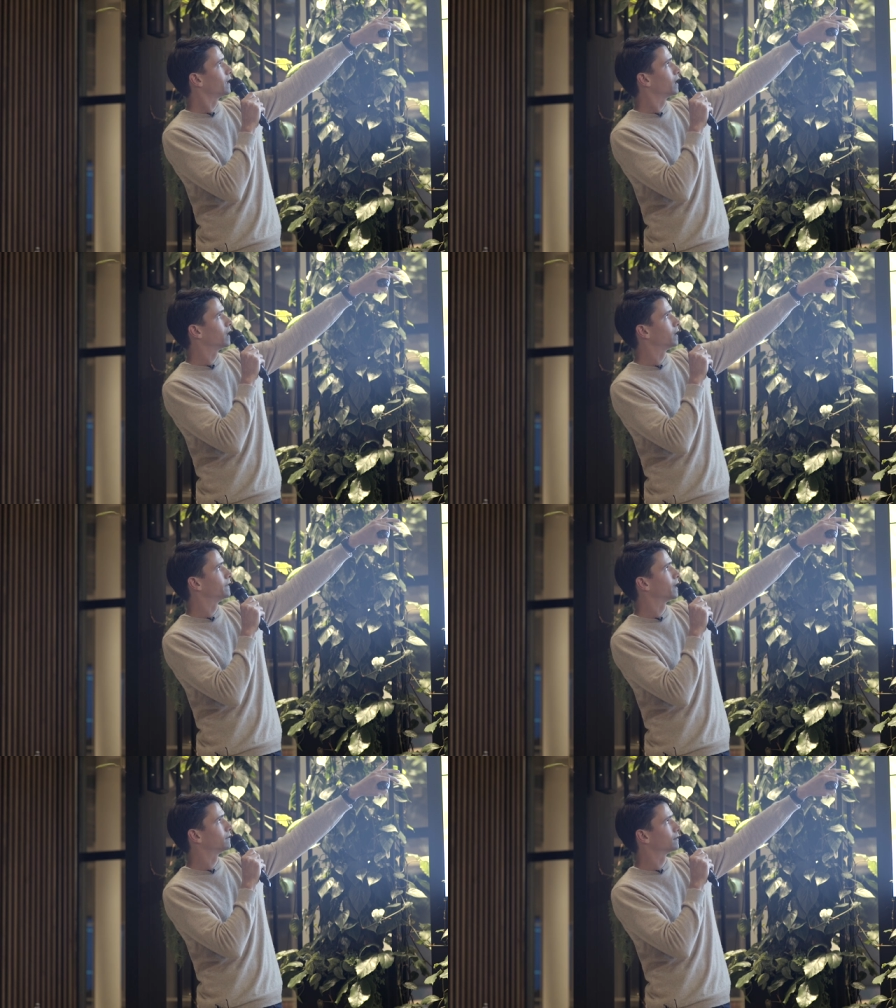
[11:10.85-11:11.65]
Uh,
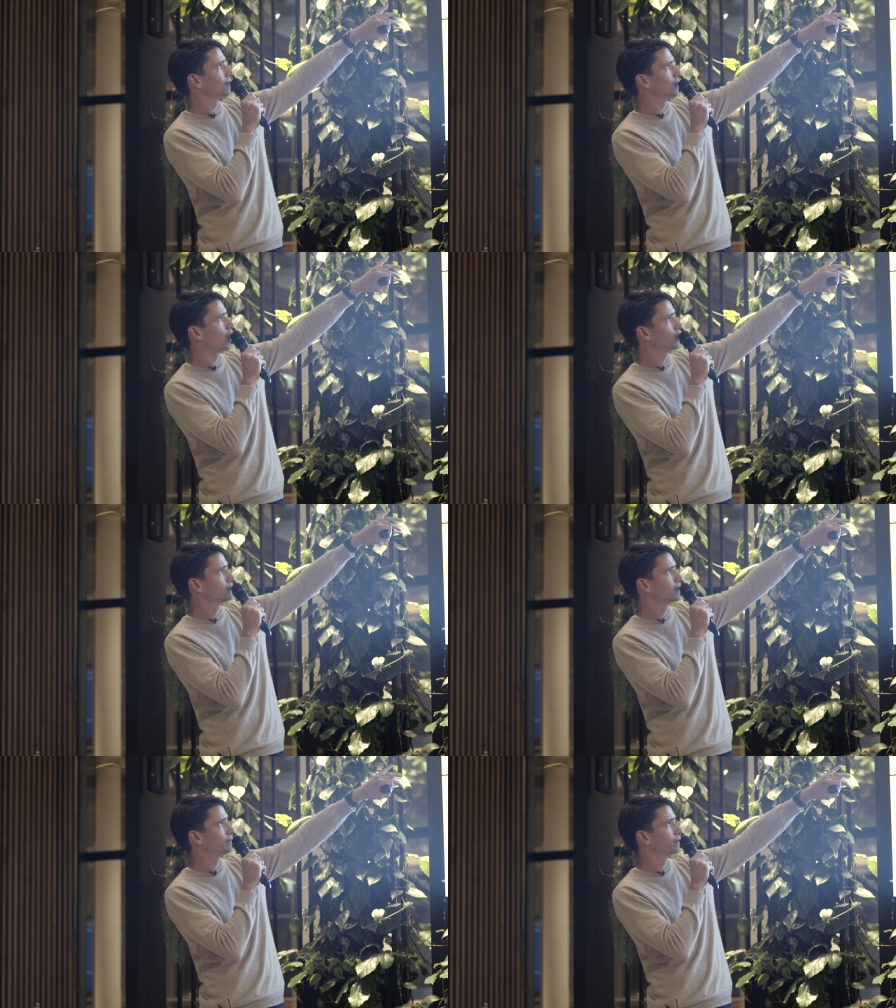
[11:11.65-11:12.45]
that's uh,
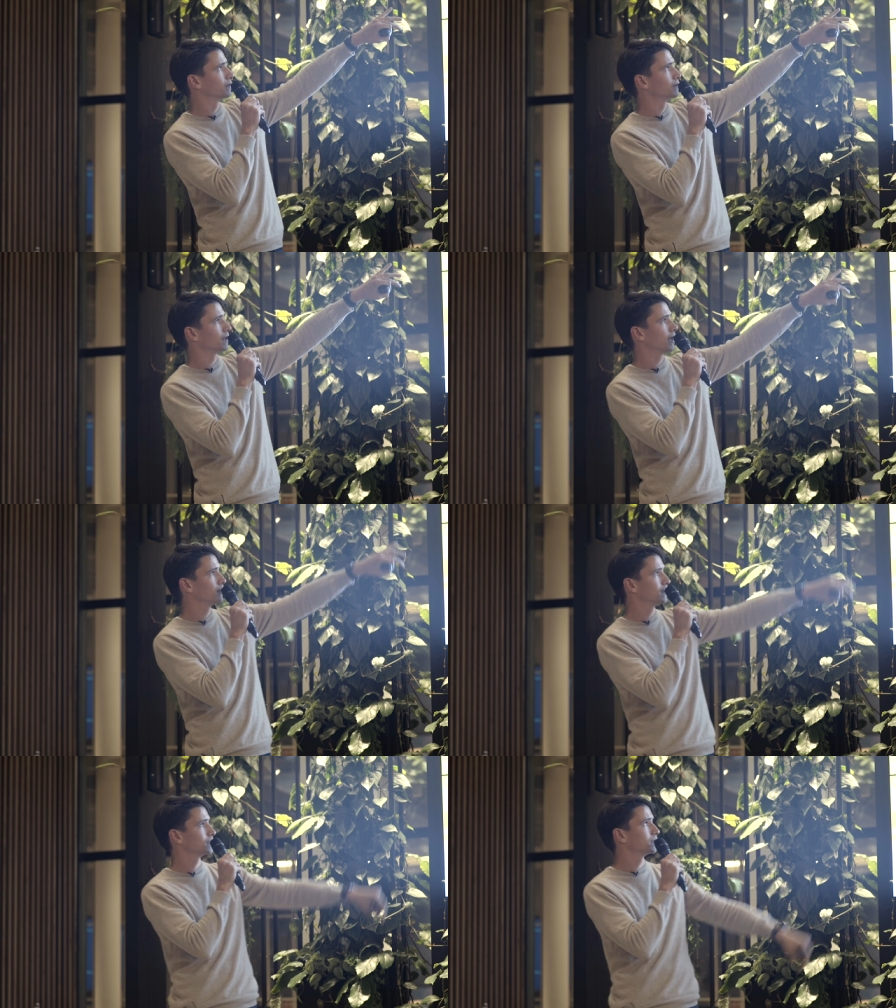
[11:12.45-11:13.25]
Android versus
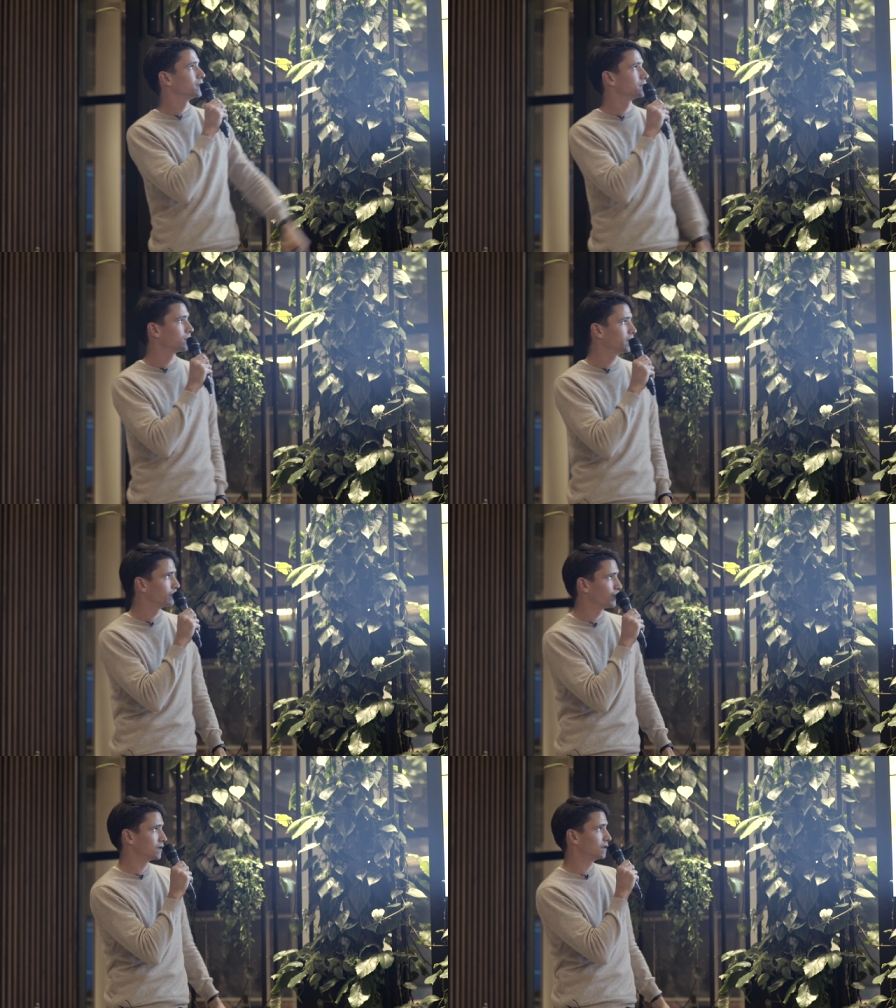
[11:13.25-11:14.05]
iOS. It's quite
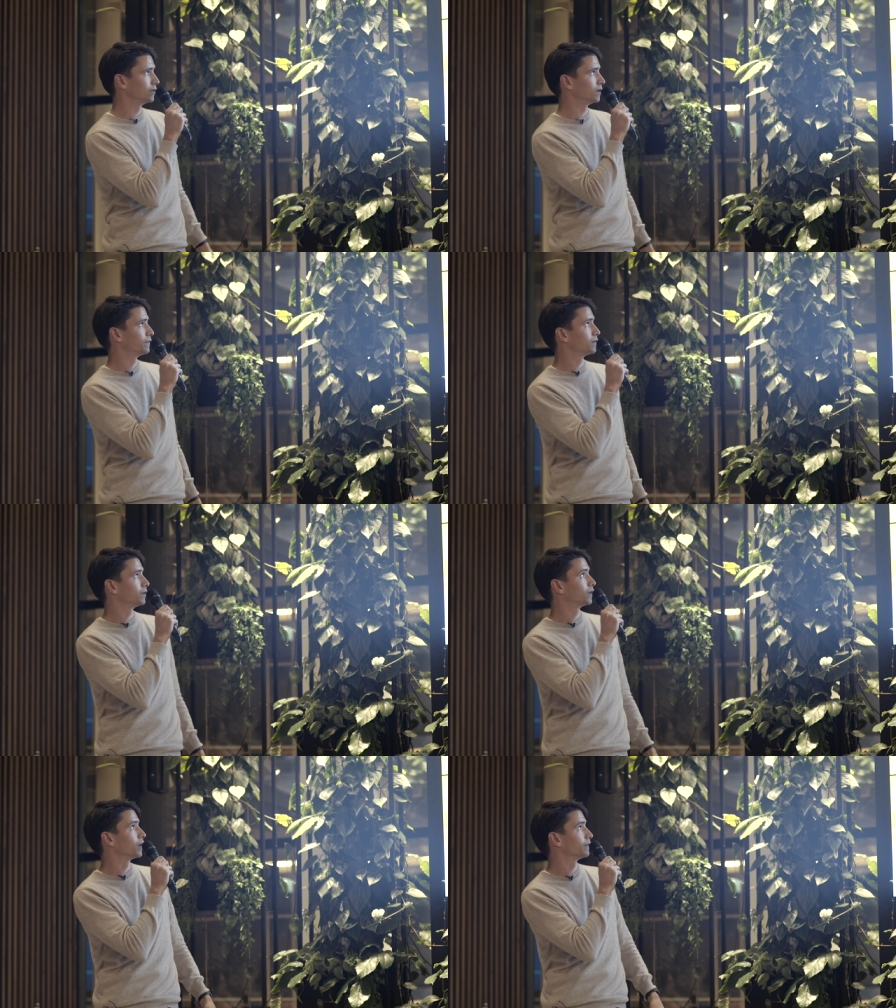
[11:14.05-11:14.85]
impressive the
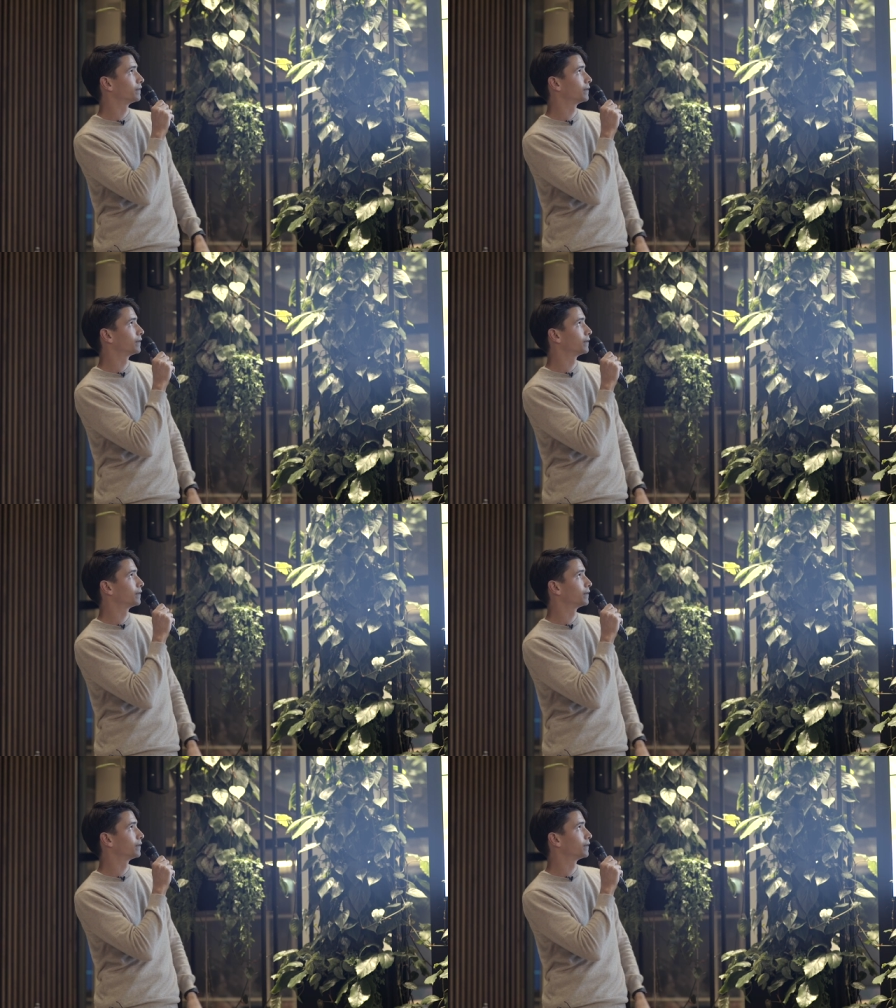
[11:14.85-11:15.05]
difference of